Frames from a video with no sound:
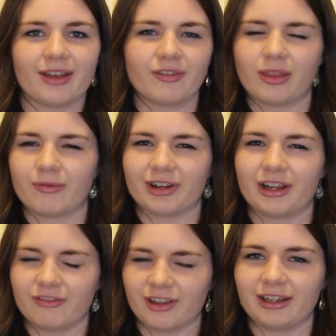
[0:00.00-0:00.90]
I find them
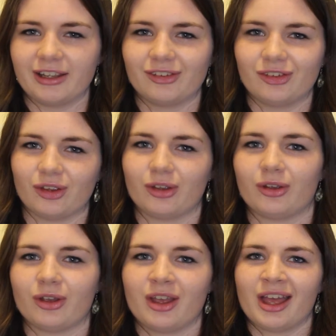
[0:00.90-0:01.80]
really fiddly to
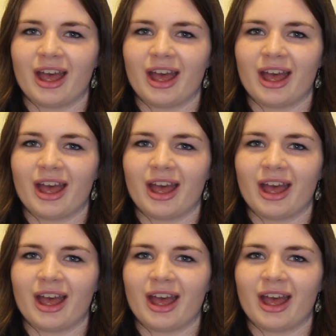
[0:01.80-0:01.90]
do,